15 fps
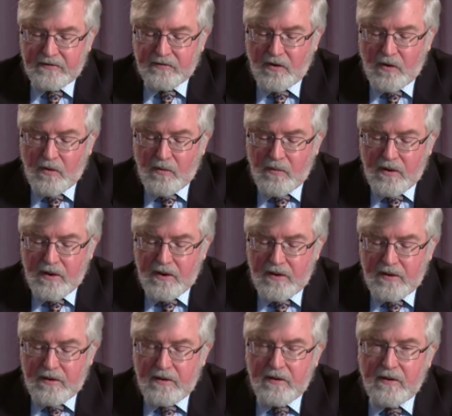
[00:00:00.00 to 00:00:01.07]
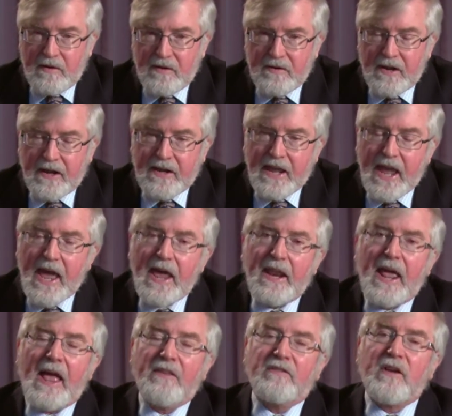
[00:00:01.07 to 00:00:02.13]
So,
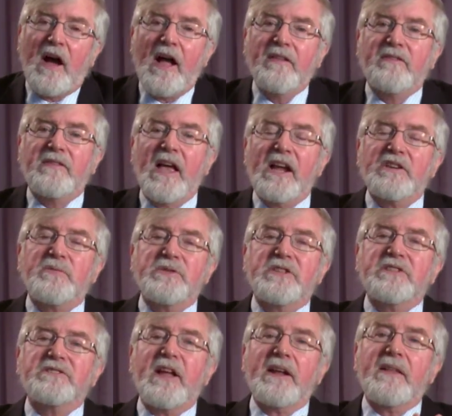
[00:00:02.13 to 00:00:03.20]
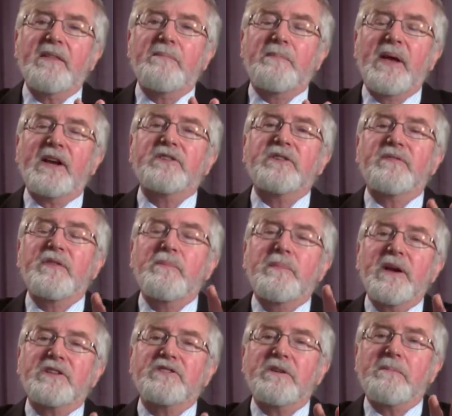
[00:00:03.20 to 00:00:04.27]
again, as God's sanctuary, just like in the picture, if you
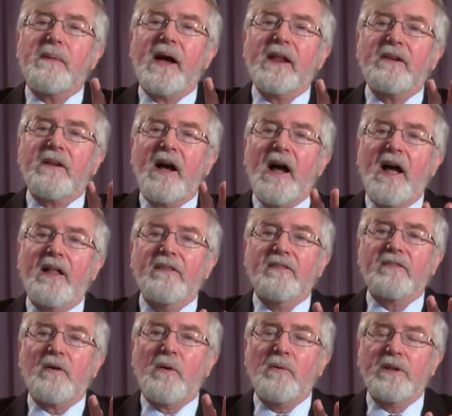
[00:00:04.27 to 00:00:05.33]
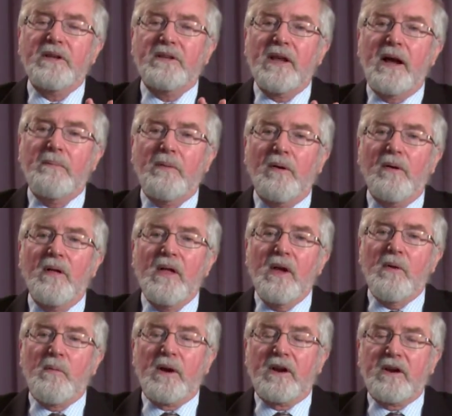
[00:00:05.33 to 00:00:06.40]
picture in your mind God's holy temple,
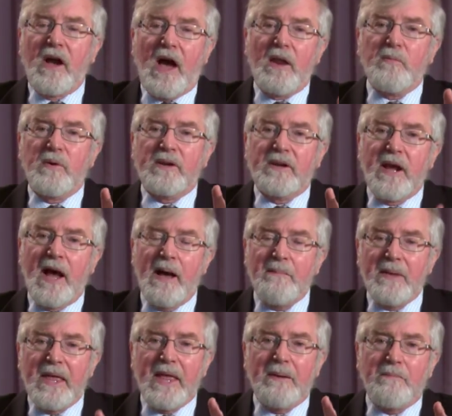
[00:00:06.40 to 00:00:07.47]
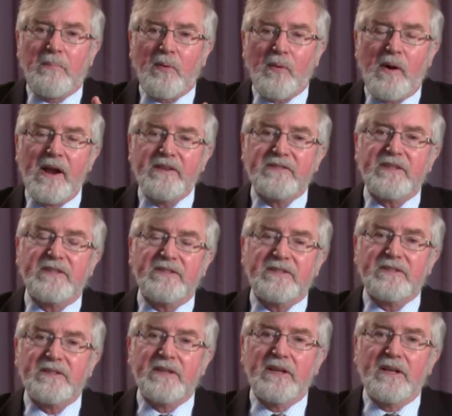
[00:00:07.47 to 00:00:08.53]
where God would come in
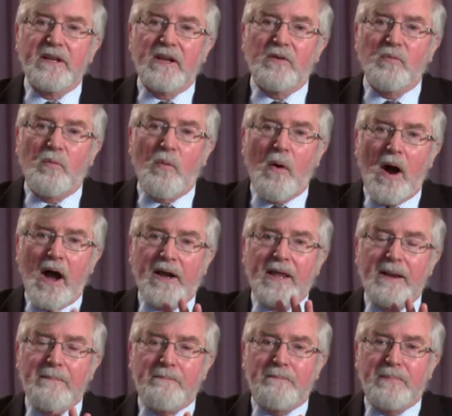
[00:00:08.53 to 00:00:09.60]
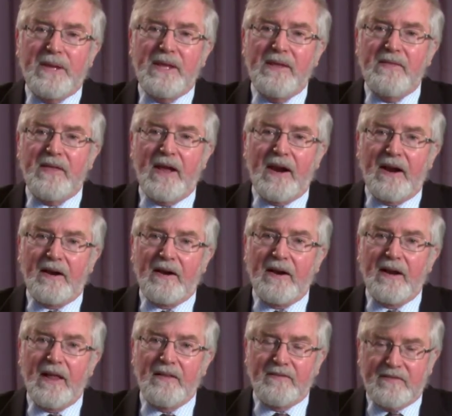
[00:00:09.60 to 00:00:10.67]
presence and walk and be
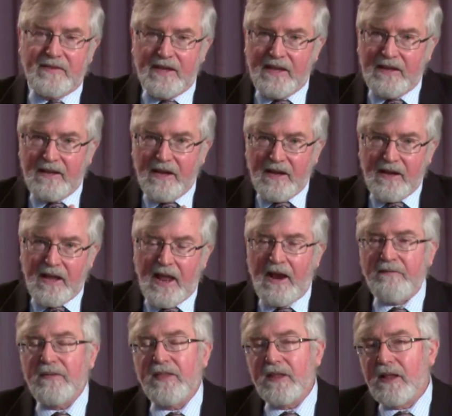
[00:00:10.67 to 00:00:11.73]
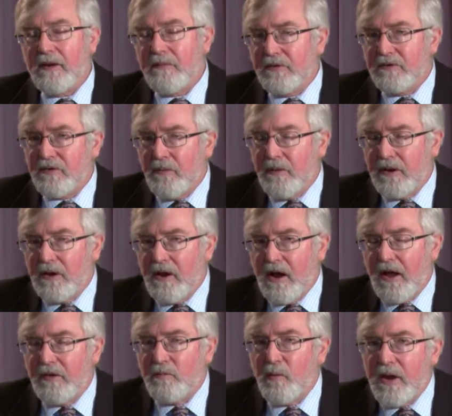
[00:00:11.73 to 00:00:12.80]
there and see everything that was going
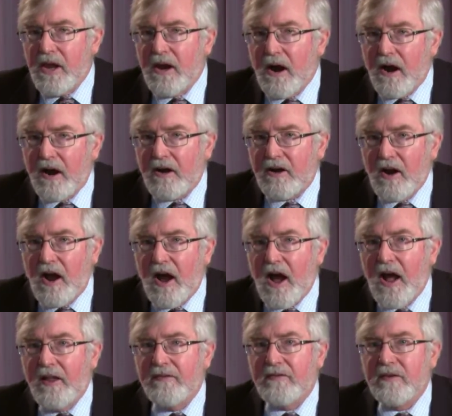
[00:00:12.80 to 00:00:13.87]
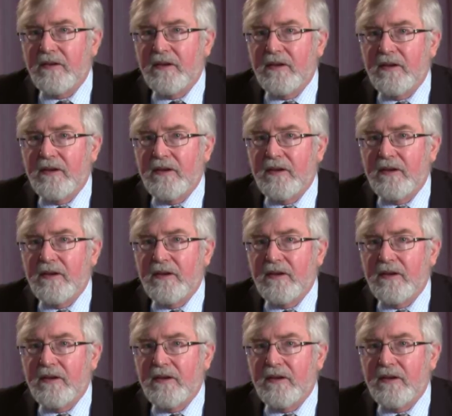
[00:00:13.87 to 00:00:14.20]
on, we are God's